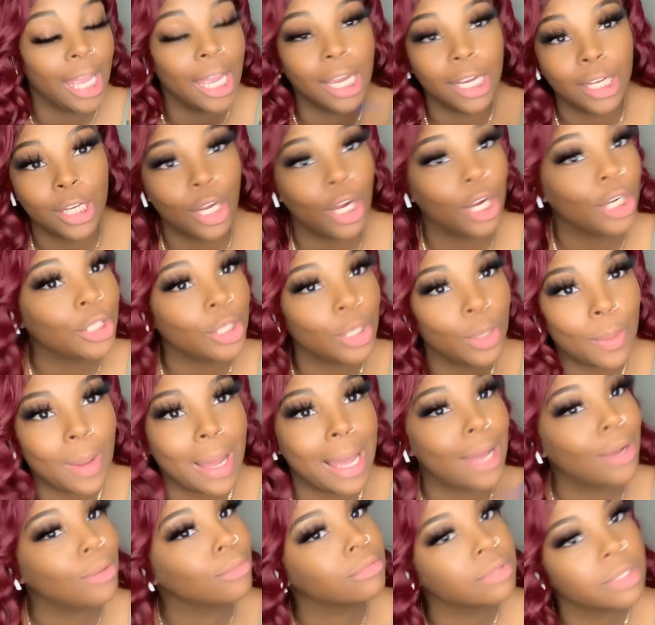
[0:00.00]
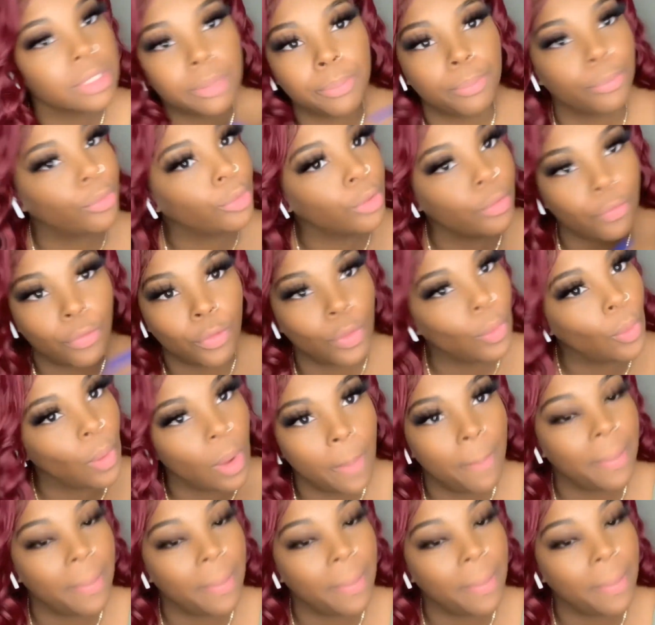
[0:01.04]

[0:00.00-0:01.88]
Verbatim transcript: and y'all know I don't sleep on the floor,